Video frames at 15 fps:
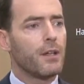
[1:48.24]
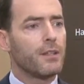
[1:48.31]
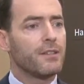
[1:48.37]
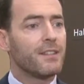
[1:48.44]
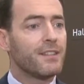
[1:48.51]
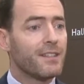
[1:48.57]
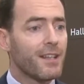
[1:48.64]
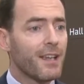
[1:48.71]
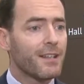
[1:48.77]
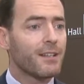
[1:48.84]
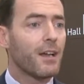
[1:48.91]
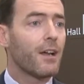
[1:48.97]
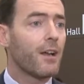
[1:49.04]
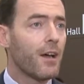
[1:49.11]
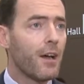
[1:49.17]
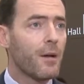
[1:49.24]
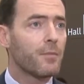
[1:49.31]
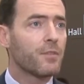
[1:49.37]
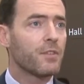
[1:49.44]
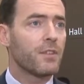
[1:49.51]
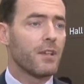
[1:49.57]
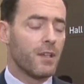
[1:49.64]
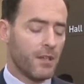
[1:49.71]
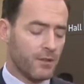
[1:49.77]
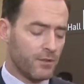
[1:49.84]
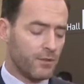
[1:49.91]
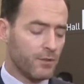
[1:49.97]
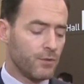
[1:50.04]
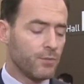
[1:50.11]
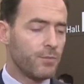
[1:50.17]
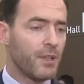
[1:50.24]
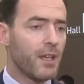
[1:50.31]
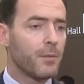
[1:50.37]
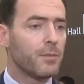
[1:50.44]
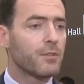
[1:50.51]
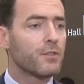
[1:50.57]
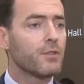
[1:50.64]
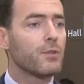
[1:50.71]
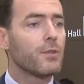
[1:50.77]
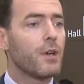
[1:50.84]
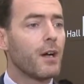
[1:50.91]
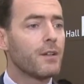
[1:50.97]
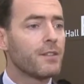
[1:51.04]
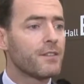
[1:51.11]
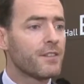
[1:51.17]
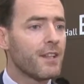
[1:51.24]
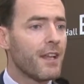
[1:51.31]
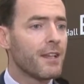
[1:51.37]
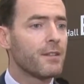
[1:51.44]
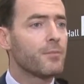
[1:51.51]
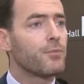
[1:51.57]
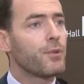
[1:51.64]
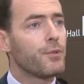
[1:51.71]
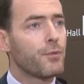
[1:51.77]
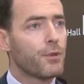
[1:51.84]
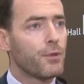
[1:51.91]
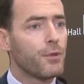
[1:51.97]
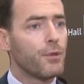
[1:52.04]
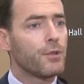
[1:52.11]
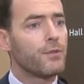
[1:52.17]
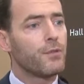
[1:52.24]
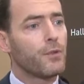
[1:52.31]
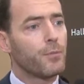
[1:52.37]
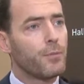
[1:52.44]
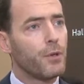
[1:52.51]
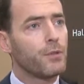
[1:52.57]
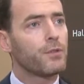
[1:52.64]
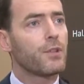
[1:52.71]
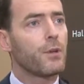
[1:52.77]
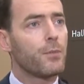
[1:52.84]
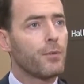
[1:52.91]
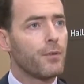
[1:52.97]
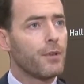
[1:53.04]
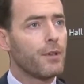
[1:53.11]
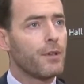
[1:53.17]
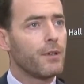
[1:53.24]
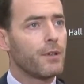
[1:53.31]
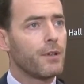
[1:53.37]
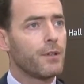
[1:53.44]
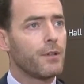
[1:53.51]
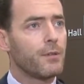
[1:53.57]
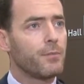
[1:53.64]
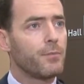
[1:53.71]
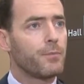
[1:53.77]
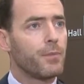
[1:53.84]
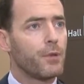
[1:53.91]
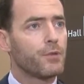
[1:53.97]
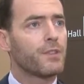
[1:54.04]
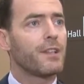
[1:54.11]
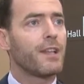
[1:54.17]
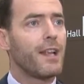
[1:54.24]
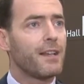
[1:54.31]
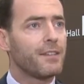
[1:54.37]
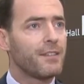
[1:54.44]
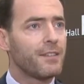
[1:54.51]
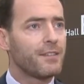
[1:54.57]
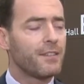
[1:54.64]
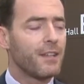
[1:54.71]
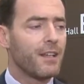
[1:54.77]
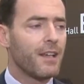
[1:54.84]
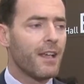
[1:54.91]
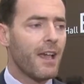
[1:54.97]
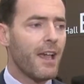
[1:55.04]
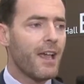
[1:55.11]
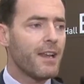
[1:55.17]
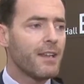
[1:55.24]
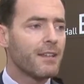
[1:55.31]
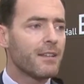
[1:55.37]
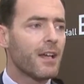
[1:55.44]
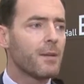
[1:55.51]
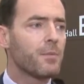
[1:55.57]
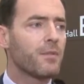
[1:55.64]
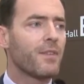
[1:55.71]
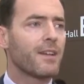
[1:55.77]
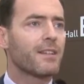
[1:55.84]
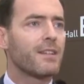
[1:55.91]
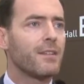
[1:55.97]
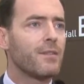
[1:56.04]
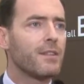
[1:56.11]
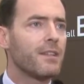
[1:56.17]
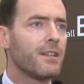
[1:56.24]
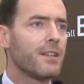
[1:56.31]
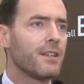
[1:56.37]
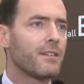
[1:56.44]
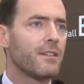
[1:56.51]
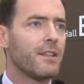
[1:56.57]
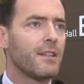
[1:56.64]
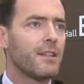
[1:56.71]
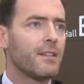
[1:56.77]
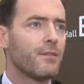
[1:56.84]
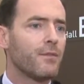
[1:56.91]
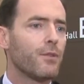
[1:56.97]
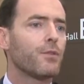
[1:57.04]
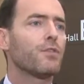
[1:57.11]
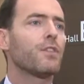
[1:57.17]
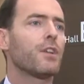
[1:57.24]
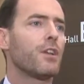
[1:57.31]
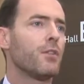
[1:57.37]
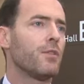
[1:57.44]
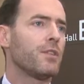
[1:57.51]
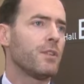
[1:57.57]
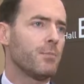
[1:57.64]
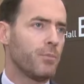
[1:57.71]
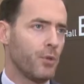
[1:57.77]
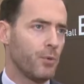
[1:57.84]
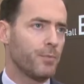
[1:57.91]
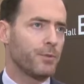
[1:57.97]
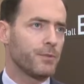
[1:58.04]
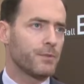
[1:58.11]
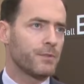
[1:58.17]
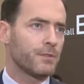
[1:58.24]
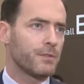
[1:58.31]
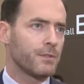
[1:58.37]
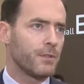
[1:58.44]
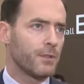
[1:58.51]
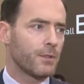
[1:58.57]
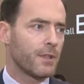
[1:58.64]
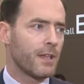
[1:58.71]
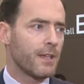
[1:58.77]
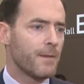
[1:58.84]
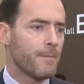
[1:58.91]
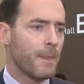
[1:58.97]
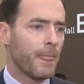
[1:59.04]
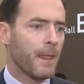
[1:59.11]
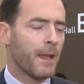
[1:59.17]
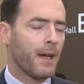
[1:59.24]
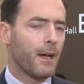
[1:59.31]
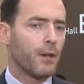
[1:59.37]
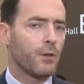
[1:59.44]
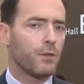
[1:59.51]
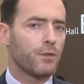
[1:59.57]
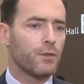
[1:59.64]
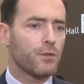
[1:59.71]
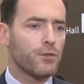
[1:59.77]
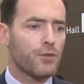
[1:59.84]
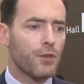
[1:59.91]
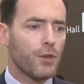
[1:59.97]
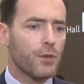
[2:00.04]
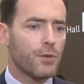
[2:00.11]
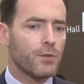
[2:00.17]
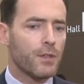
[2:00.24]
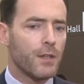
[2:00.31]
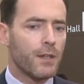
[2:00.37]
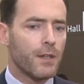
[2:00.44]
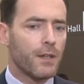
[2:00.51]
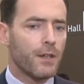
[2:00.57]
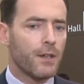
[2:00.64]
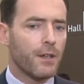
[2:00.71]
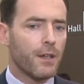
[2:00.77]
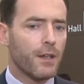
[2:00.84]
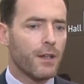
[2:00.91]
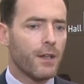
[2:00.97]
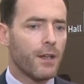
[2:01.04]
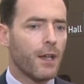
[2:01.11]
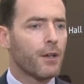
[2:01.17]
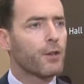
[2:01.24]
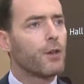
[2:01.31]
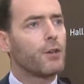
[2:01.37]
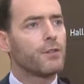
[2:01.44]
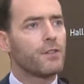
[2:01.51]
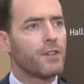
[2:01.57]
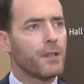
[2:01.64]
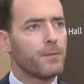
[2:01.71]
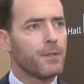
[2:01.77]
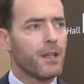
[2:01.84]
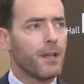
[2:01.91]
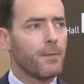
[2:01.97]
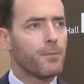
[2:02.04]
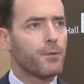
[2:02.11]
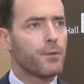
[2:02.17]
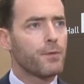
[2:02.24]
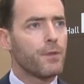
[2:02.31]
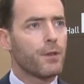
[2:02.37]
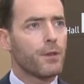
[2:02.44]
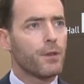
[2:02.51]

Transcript: detect alarms, to be able to understand, pre-record for post-analysis, any type of activity that's needed for security purpose. Okay? I also showed a concept, and I proved the